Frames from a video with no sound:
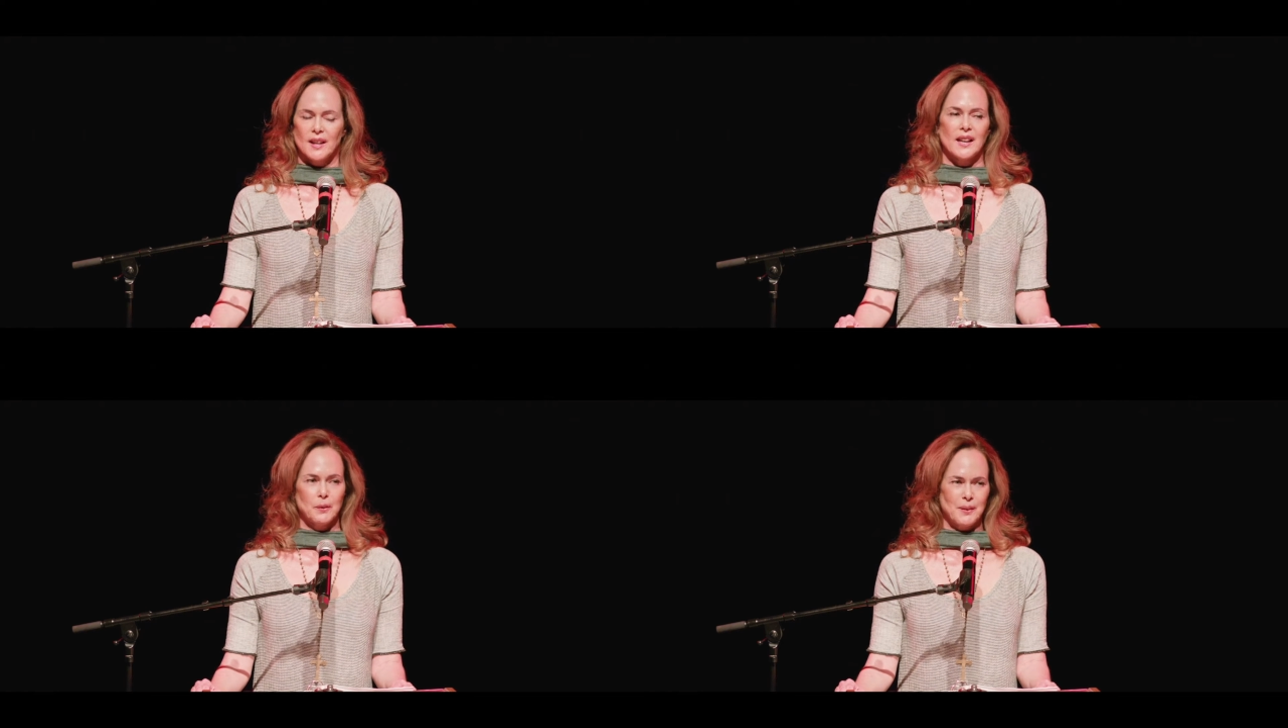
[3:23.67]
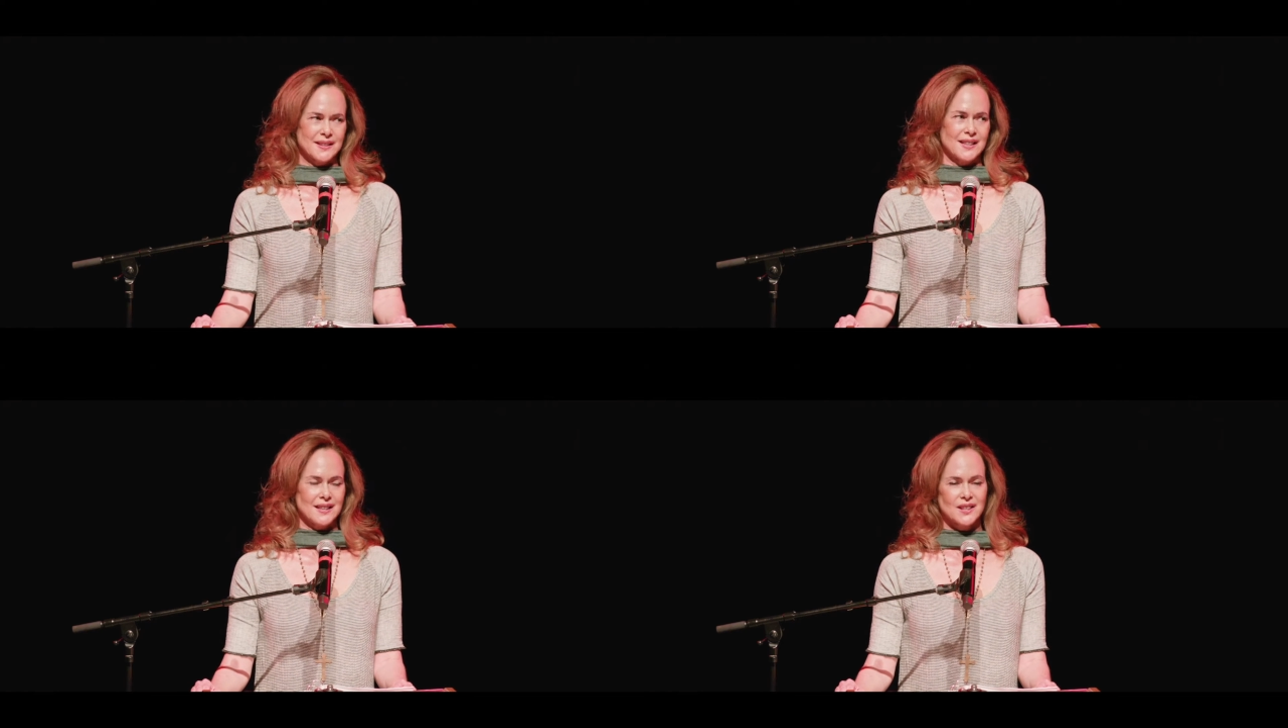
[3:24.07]
It
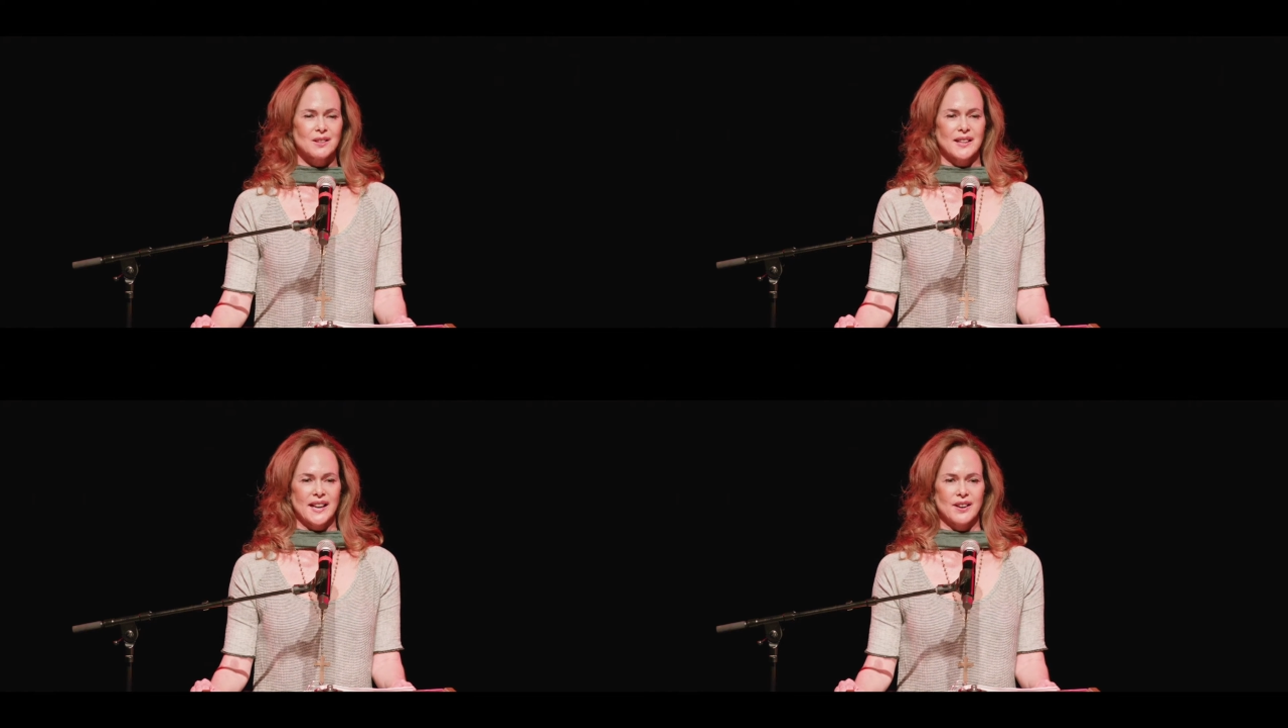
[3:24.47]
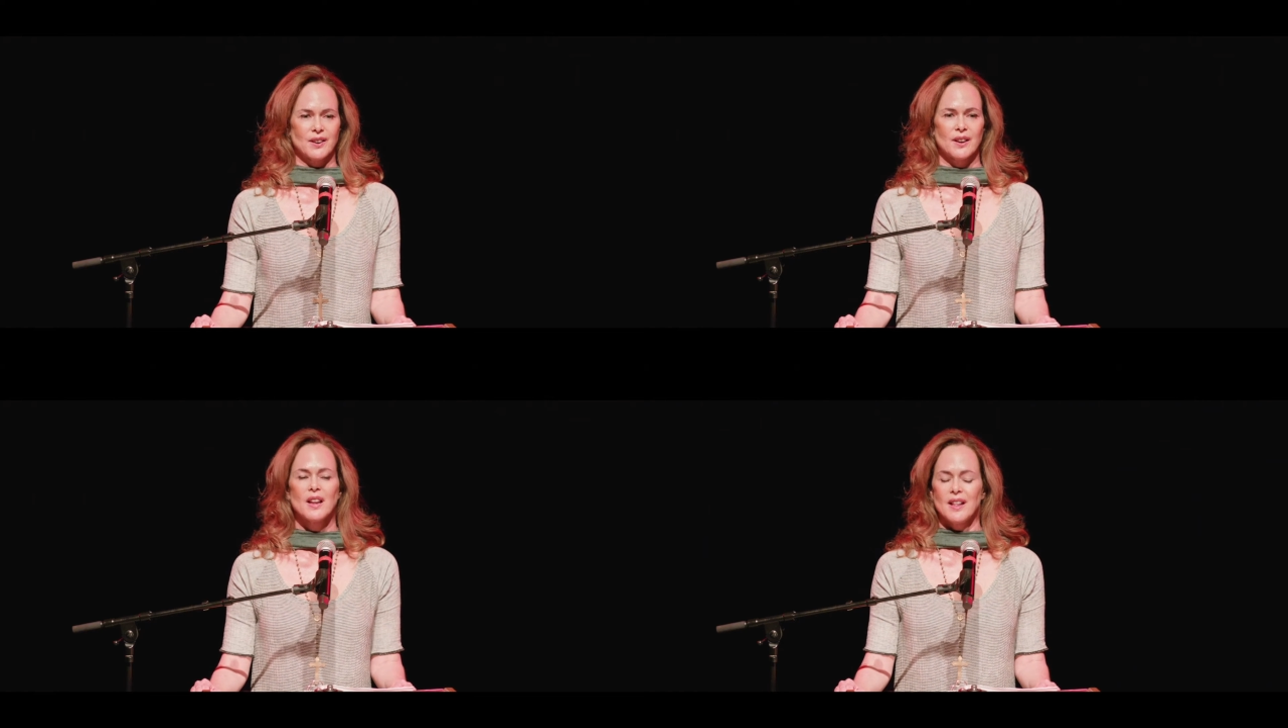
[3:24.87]
wasn't until
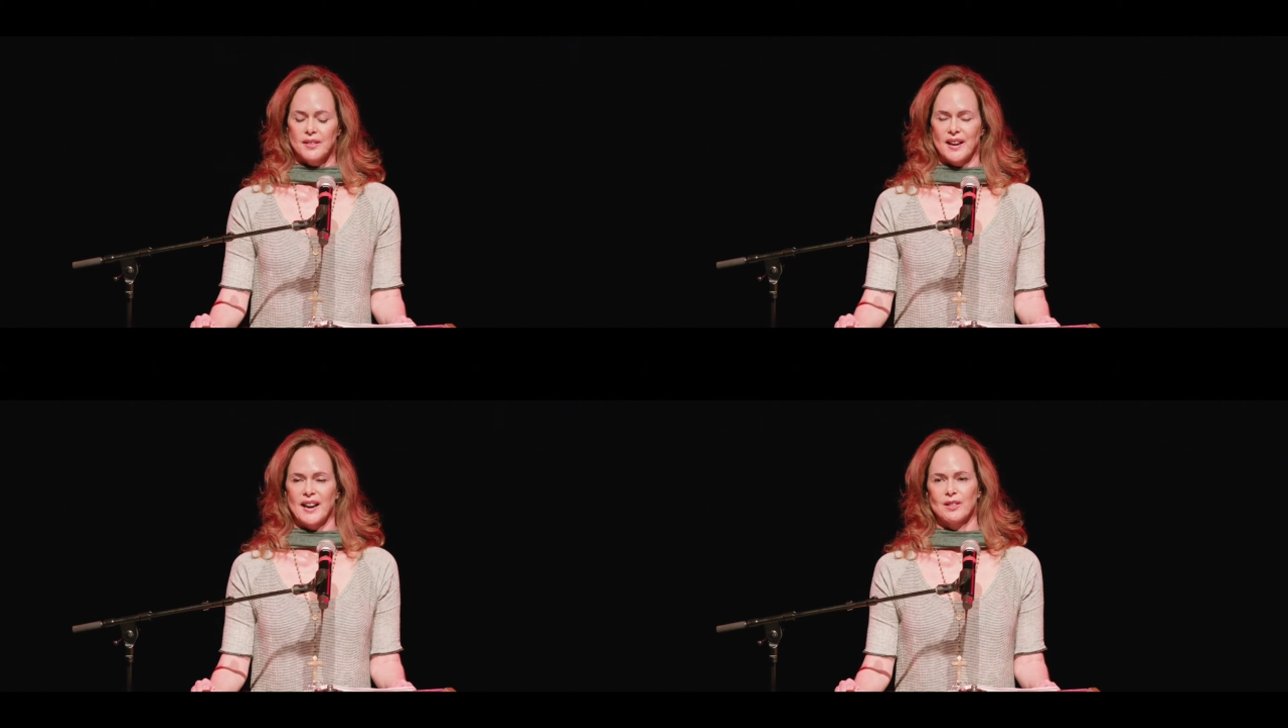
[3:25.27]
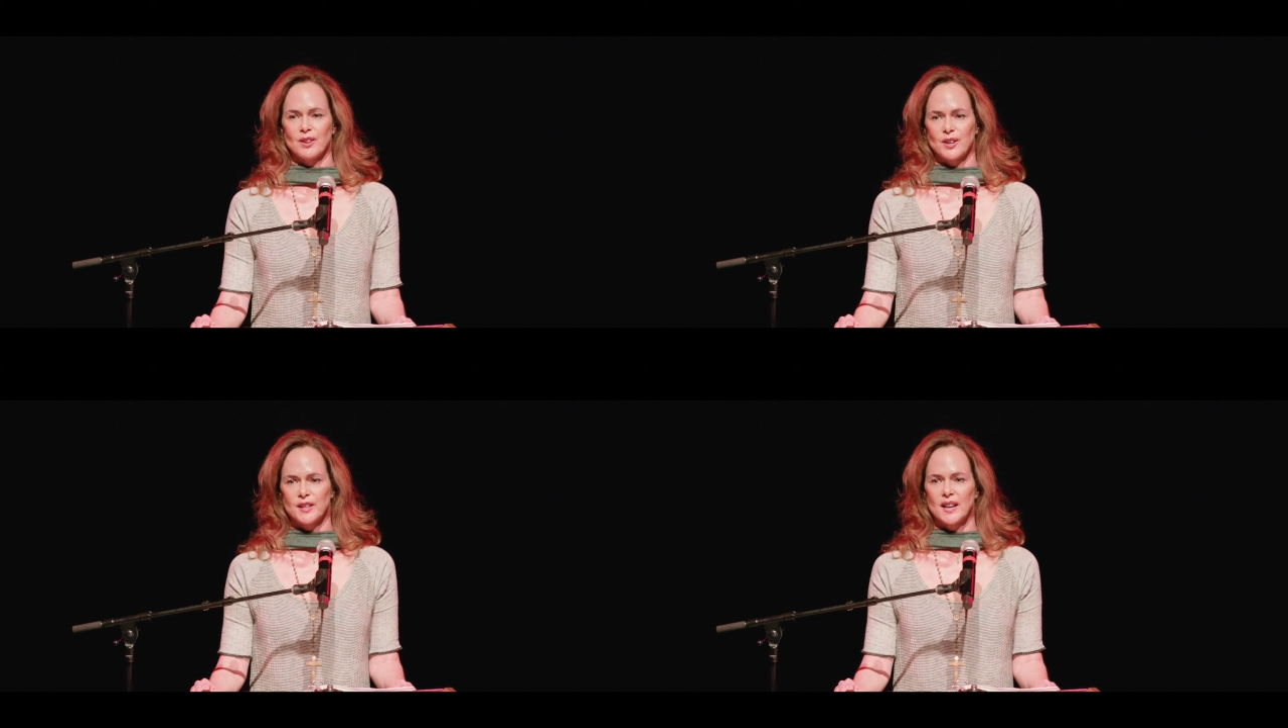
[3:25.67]
later that I
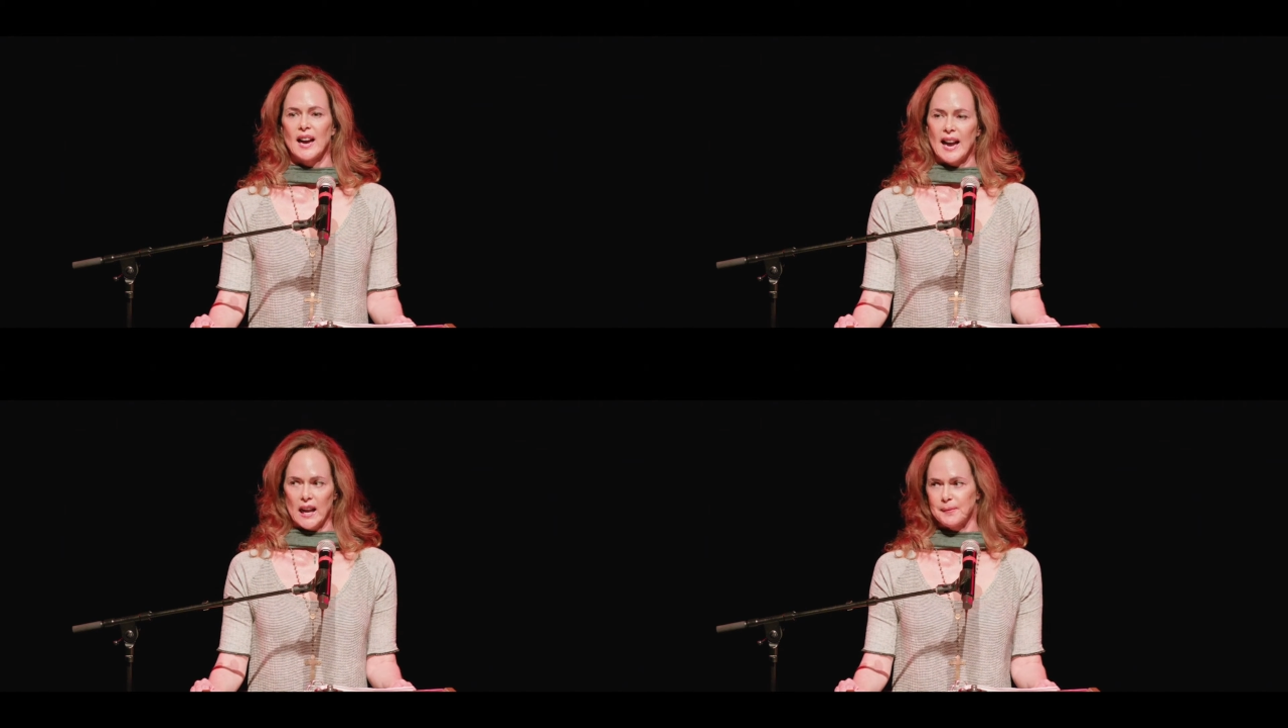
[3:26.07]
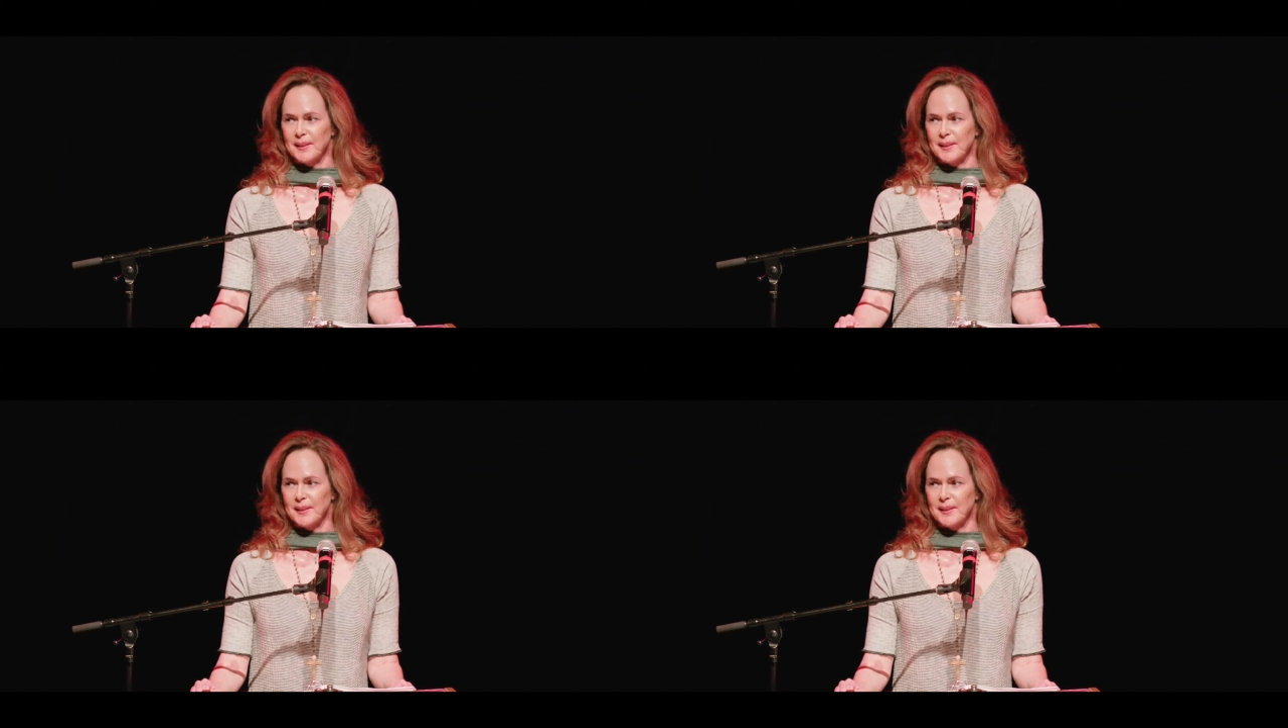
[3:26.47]
learned I had